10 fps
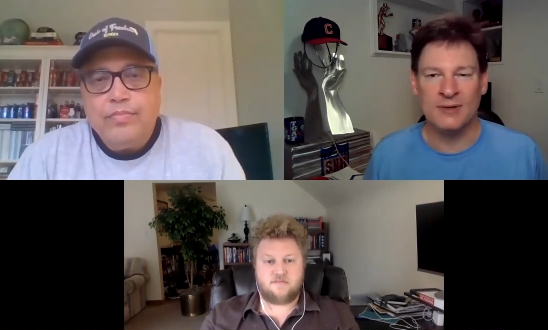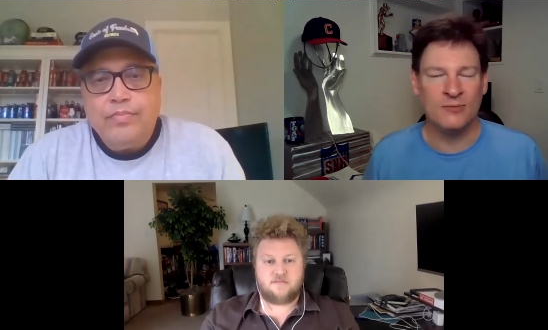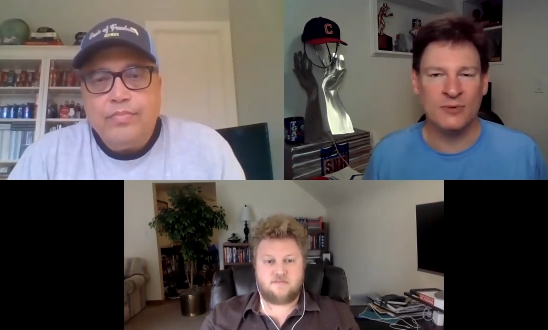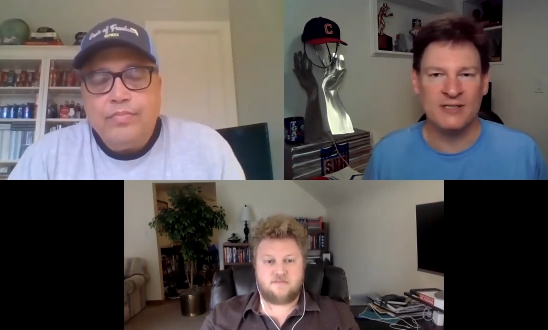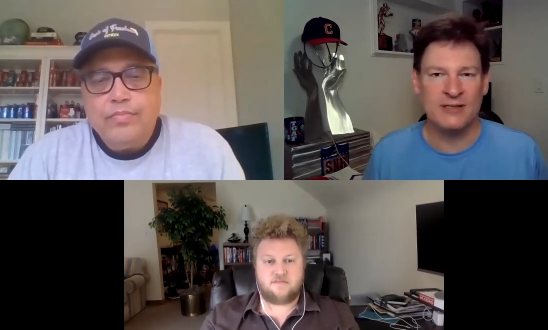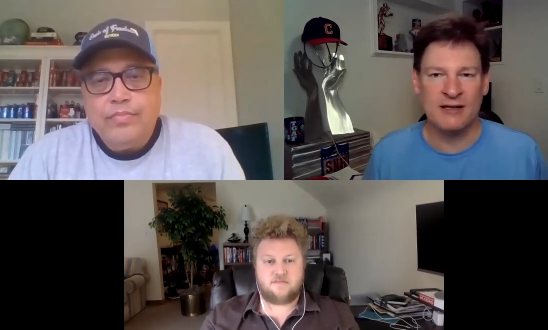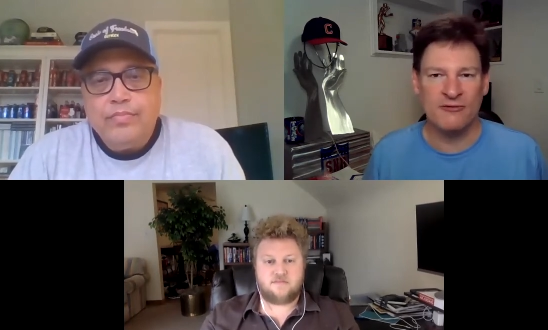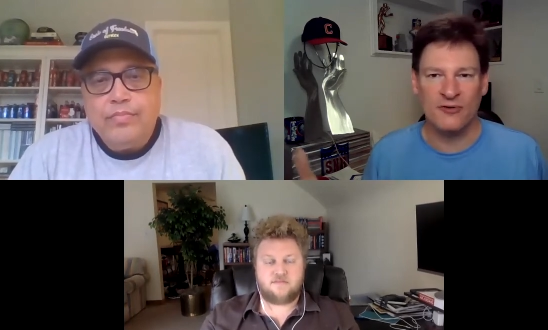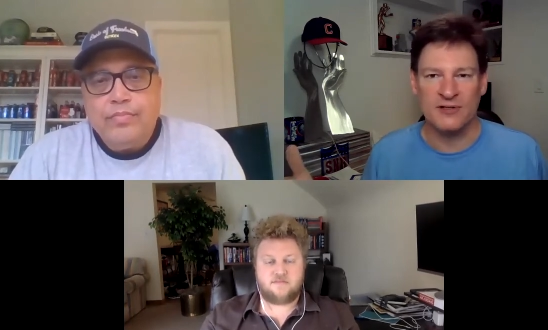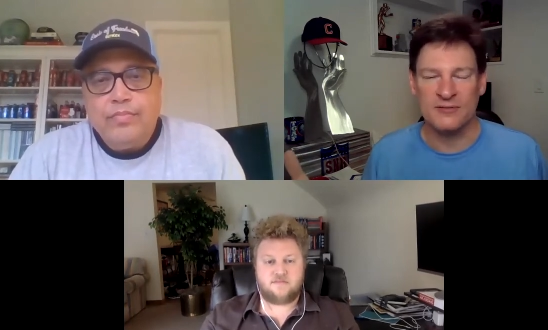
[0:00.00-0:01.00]
Speaker 1: what's
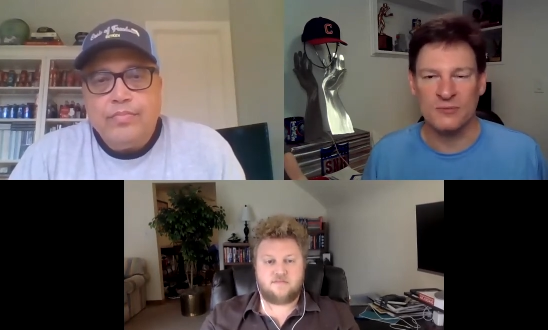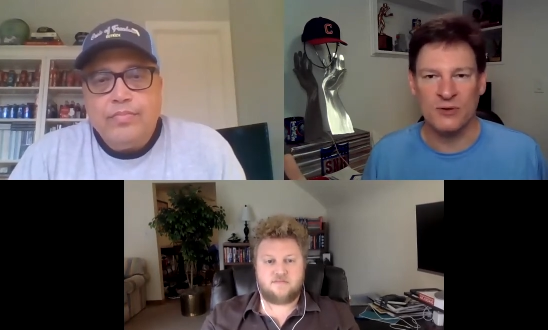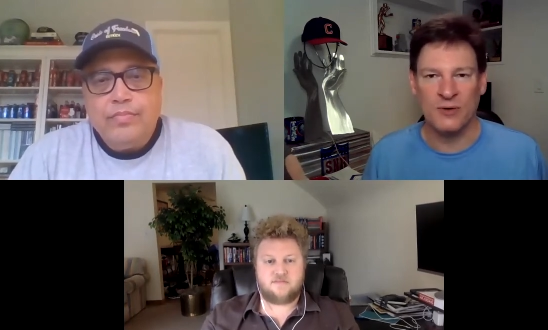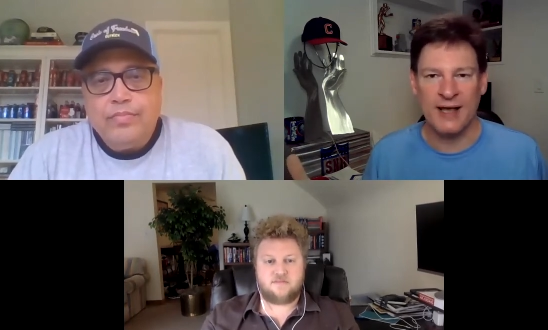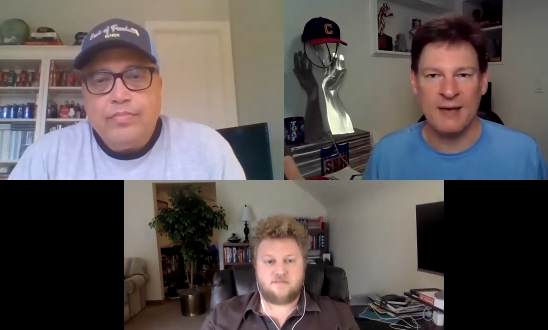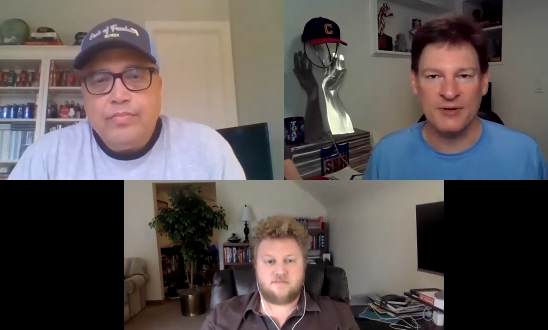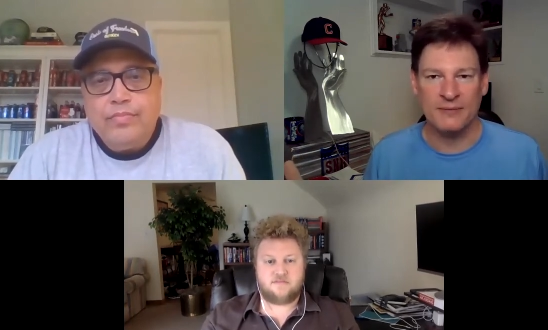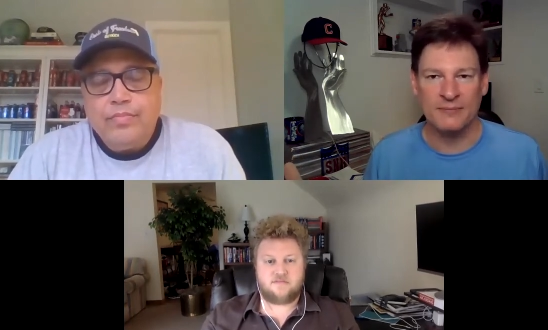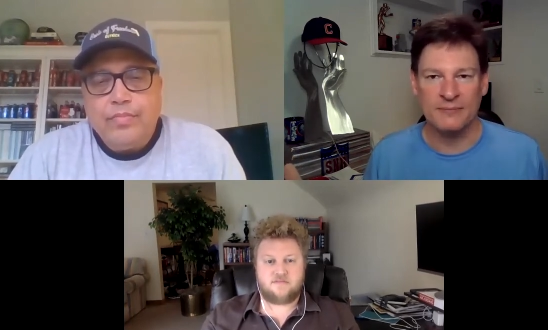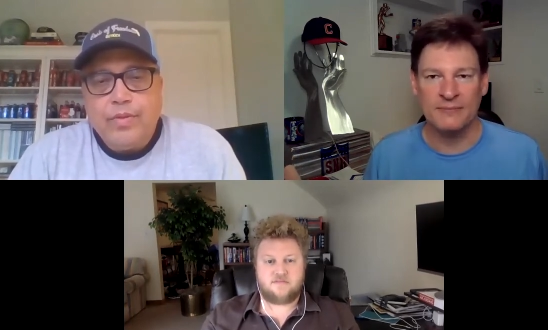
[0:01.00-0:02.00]
the difference what what happened